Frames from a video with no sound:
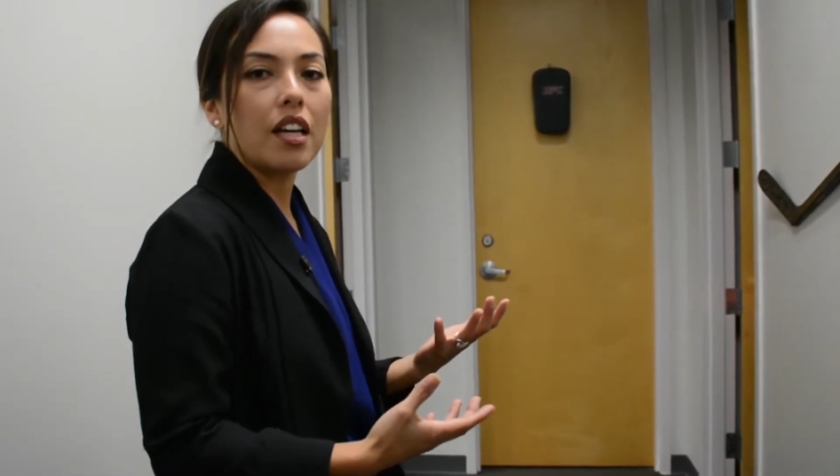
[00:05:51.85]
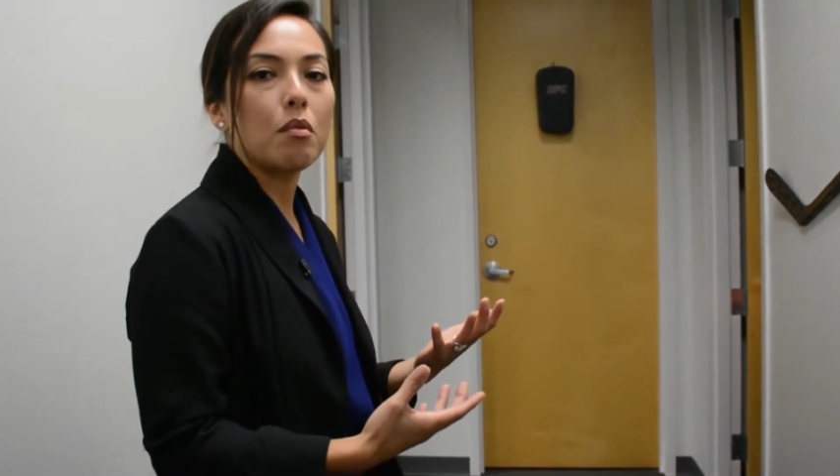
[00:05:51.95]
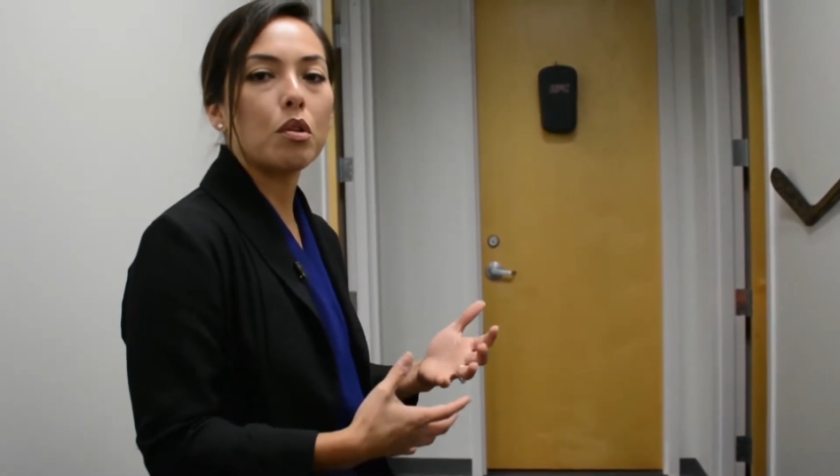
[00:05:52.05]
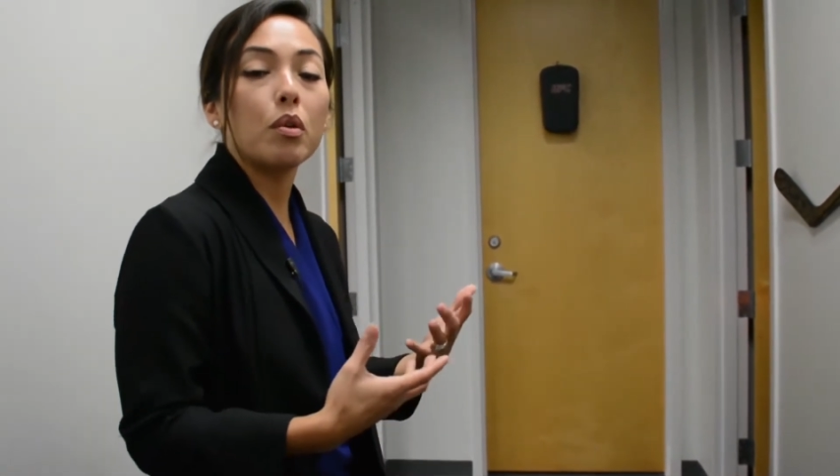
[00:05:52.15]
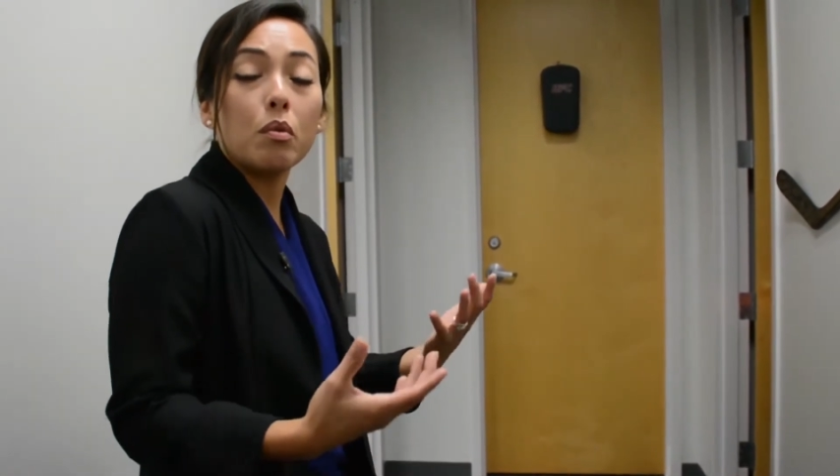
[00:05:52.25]

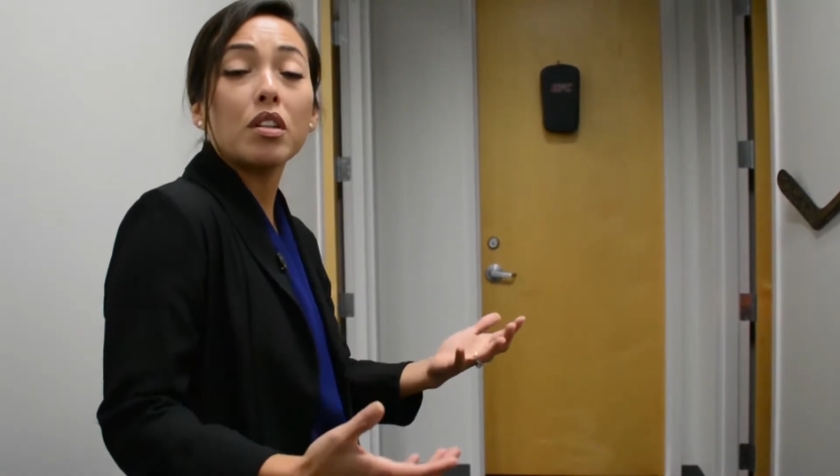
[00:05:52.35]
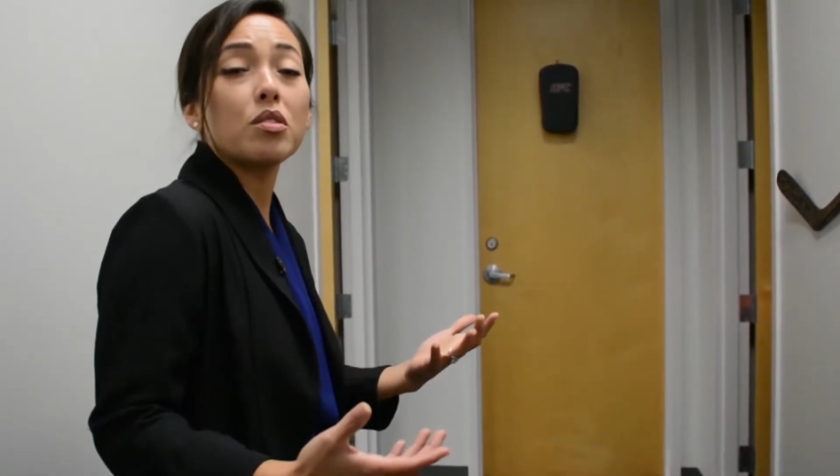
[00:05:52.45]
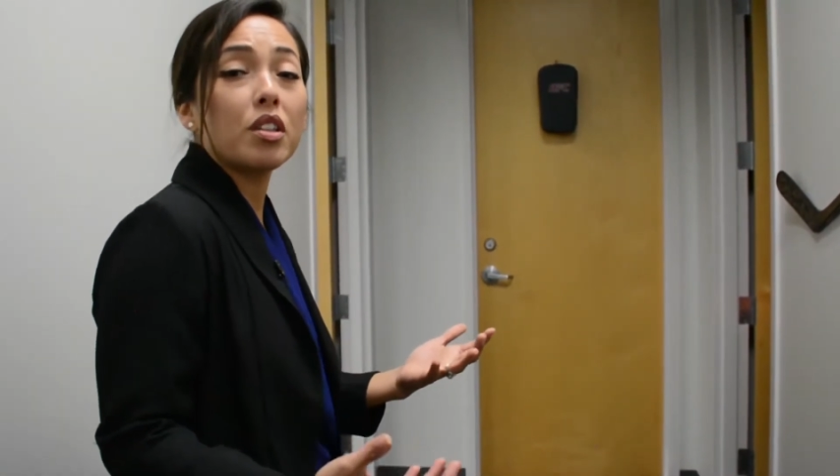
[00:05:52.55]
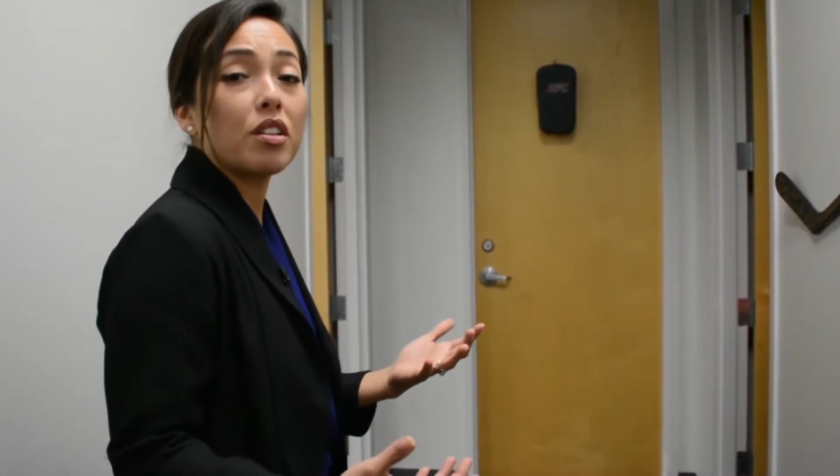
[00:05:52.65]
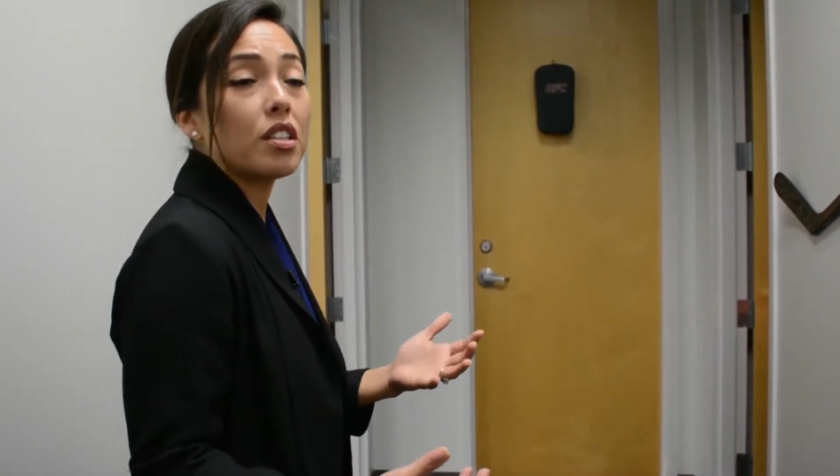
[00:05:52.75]
them, or we want
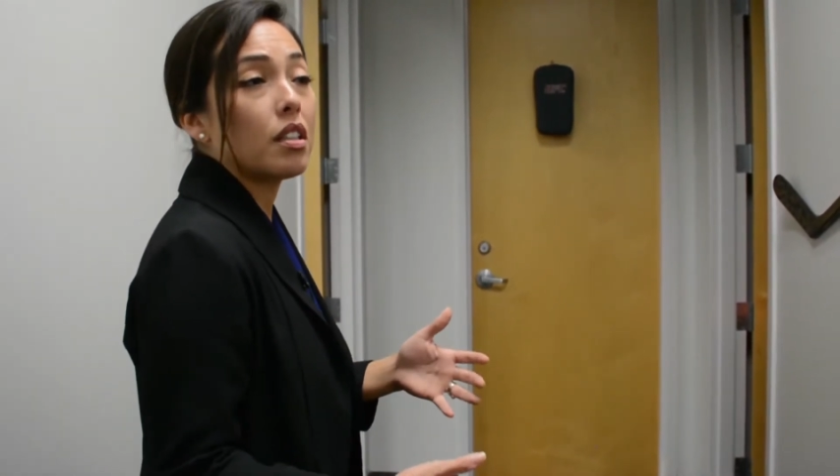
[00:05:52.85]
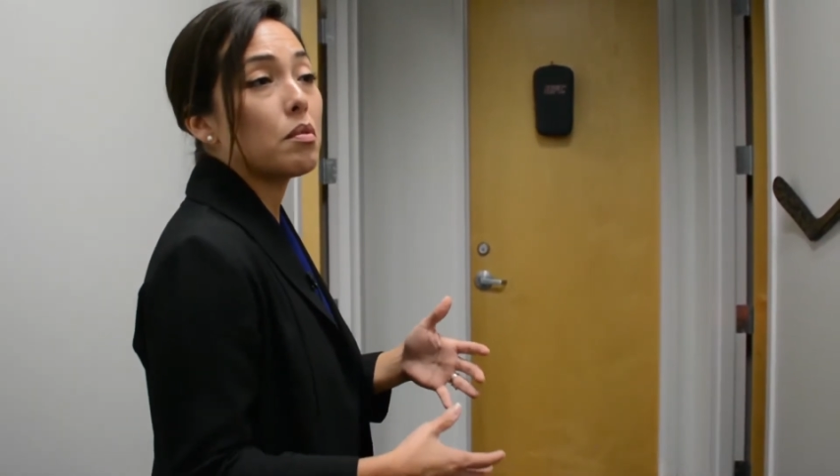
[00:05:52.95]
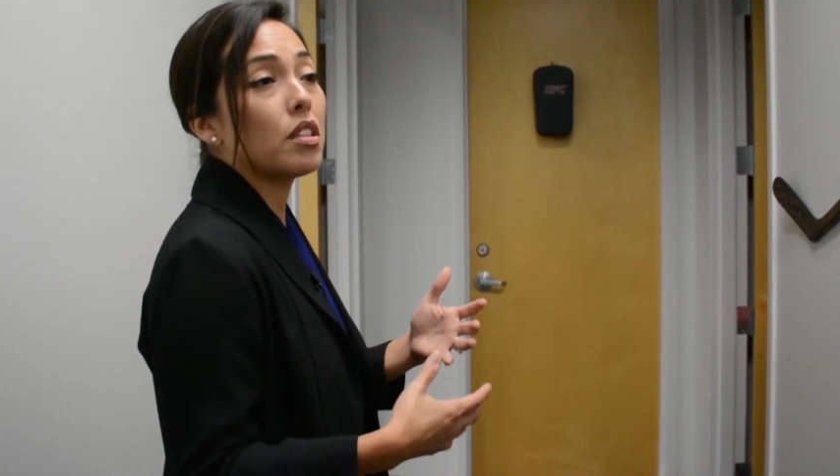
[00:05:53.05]
to encourage them,